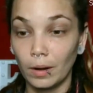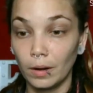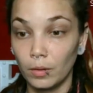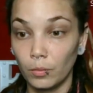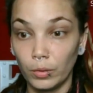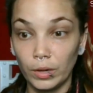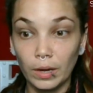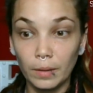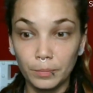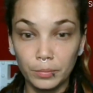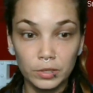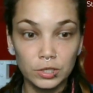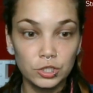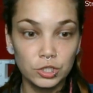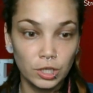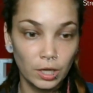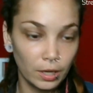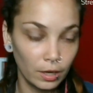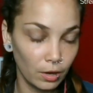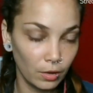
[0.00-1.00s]
We
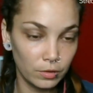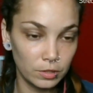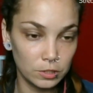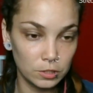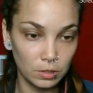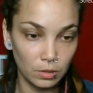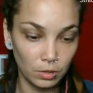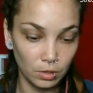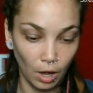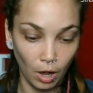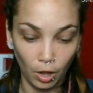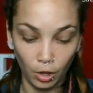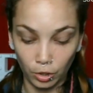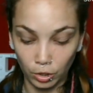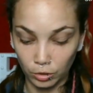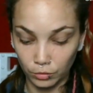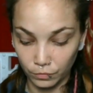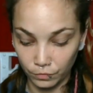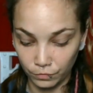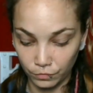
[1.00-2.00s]
appreciate
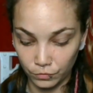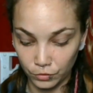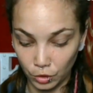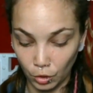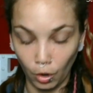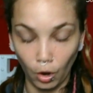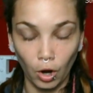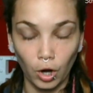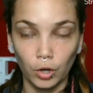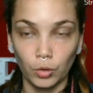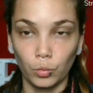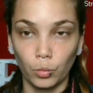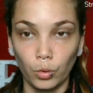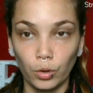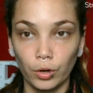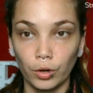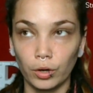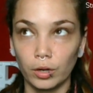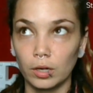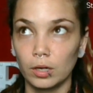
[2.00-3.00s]
all of your hard
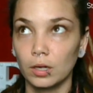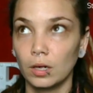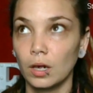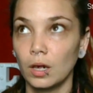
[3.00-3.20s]
work.